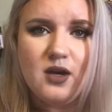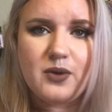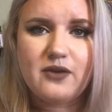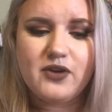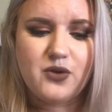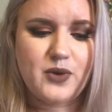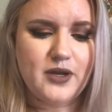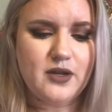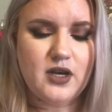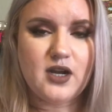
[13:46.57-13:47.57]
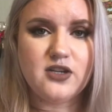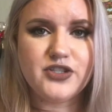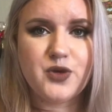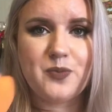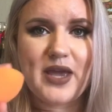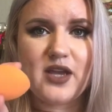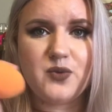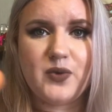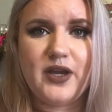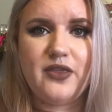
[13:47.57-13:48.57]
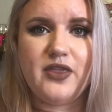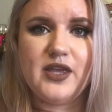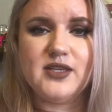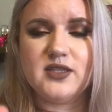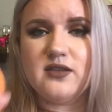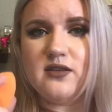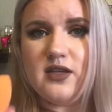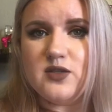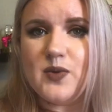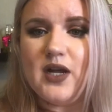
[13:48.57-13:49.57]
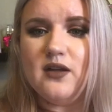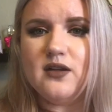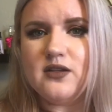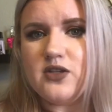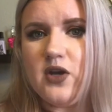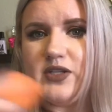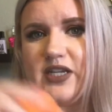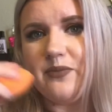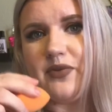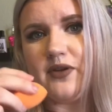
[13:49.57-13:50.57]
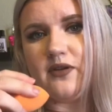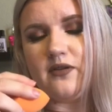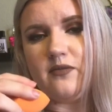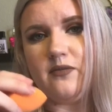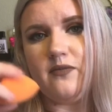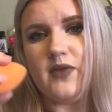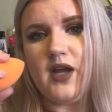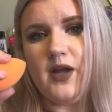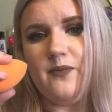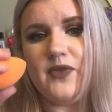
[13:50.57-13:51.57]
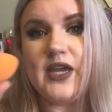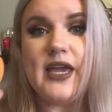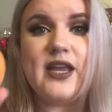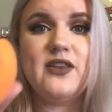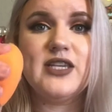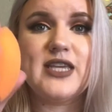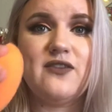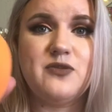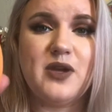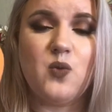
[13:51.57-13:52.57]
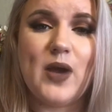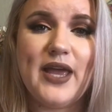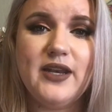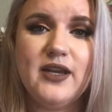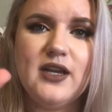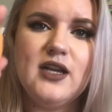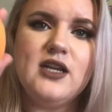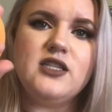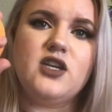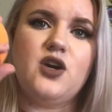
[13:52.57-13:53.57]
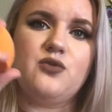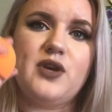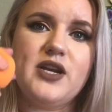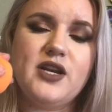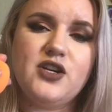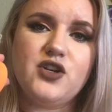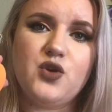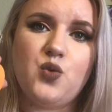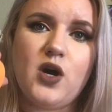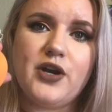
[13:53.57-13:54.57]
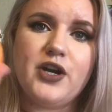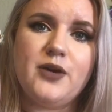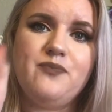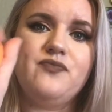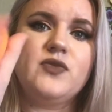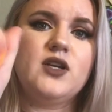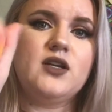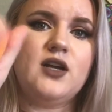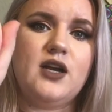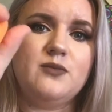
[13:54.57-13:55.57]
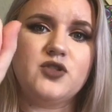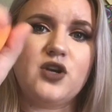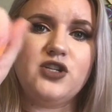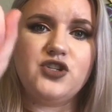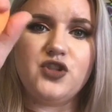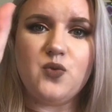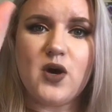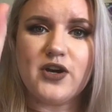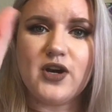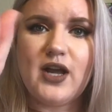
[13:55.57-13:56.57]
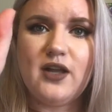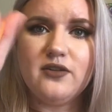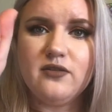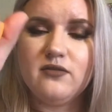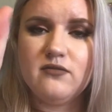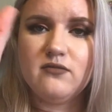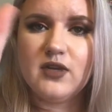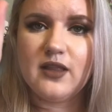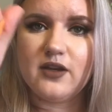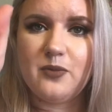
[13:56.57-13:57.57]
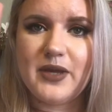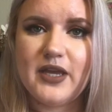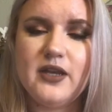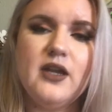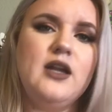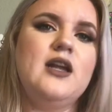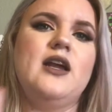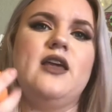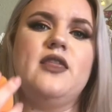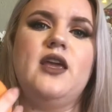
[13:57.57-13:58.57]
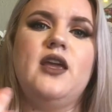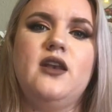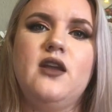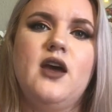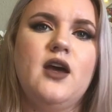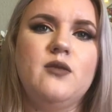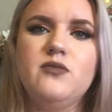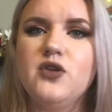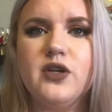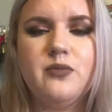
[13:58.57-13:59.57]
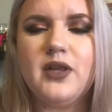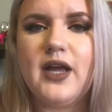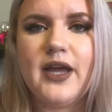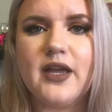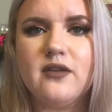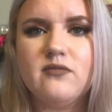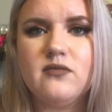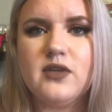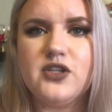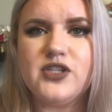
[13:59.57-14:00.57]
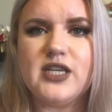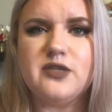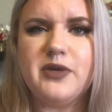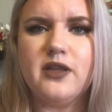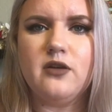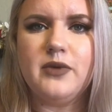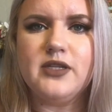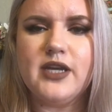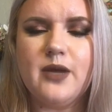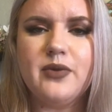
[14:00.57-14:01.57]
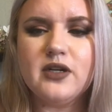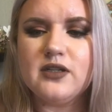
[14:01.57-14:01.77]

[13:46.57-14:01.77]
whatever you want. And I also bake with these as well. So I'll dip, again, these have to be wet. So run it under the water, scrunch the water out a little bit, and then you can apply, it just has to be a little bit damp.